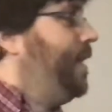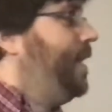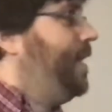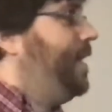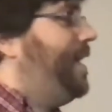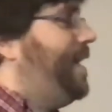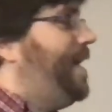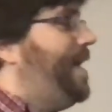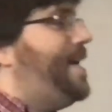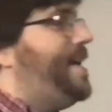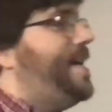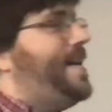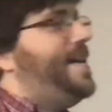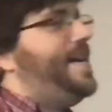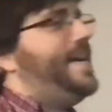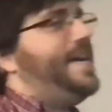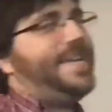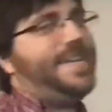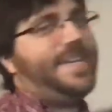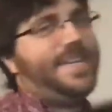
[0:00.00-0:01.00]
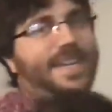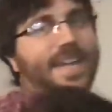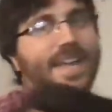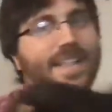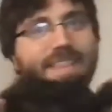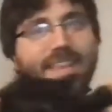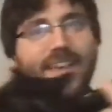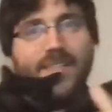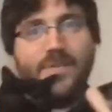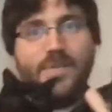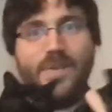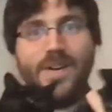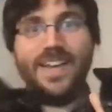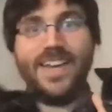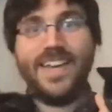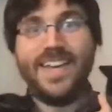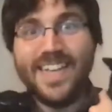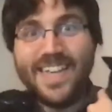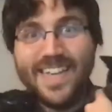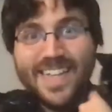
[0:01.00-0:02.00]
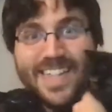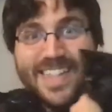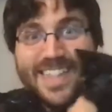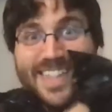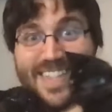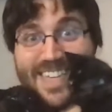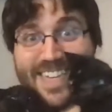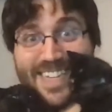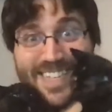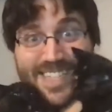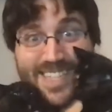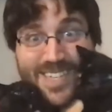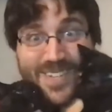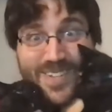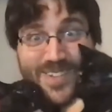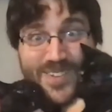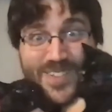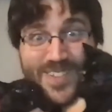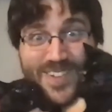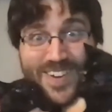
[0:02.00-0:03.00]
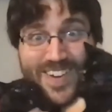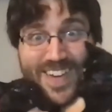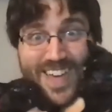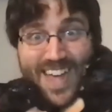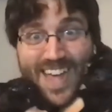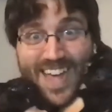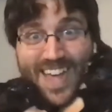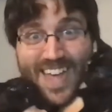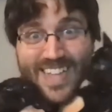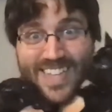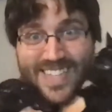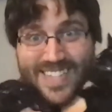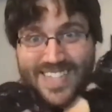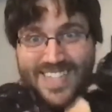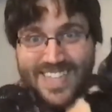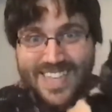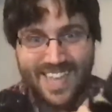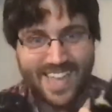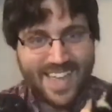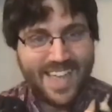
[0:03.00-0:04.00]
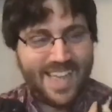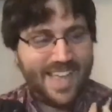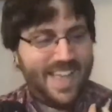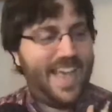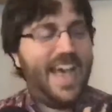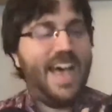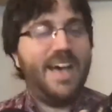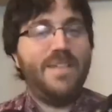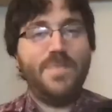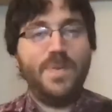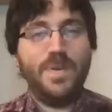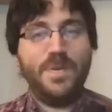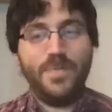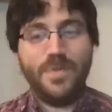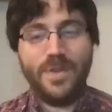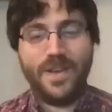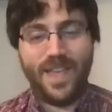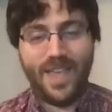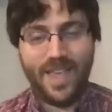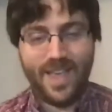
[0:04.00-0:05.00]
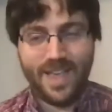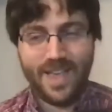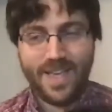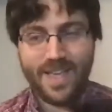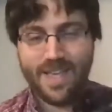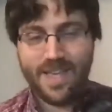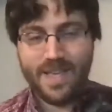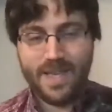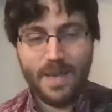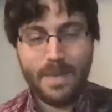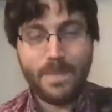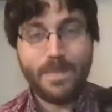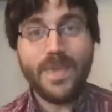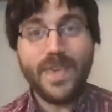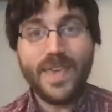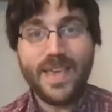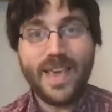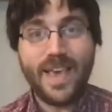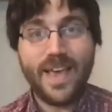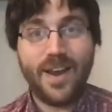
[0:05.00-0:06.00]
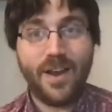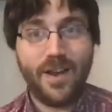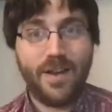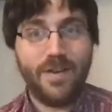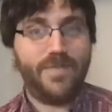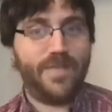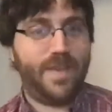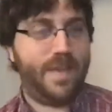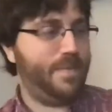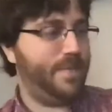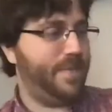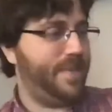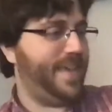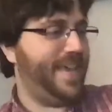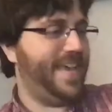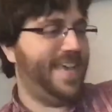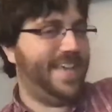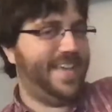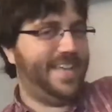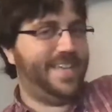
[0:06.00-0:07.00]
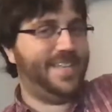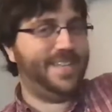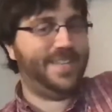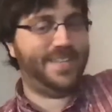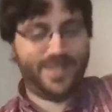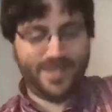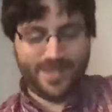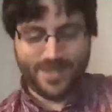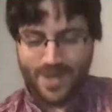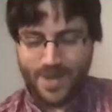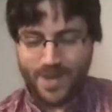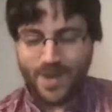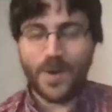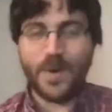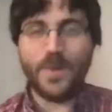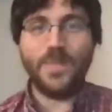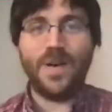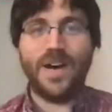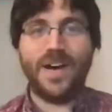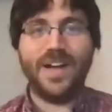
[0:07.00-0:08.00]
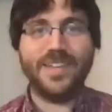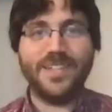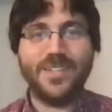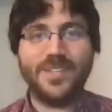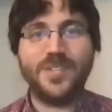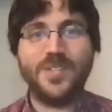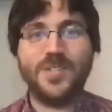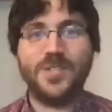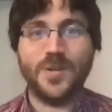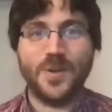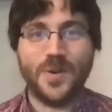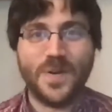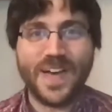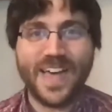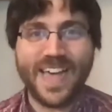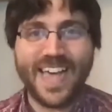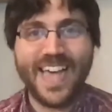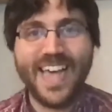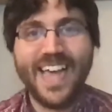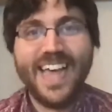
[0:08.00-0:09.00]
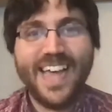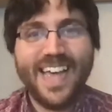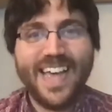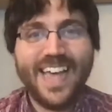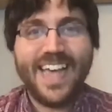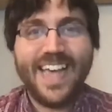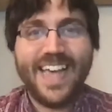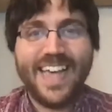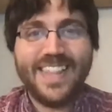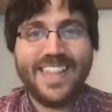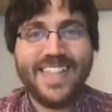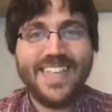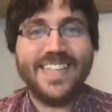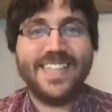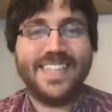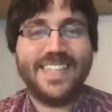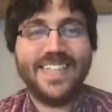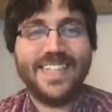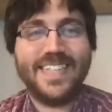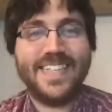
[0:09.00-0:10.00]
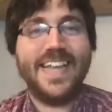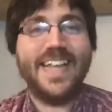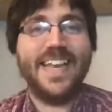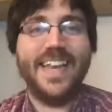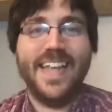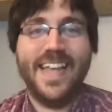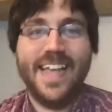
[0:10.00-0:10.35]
Hi, got the other one. These two little guys have been bringing me and our family so much joy in this season.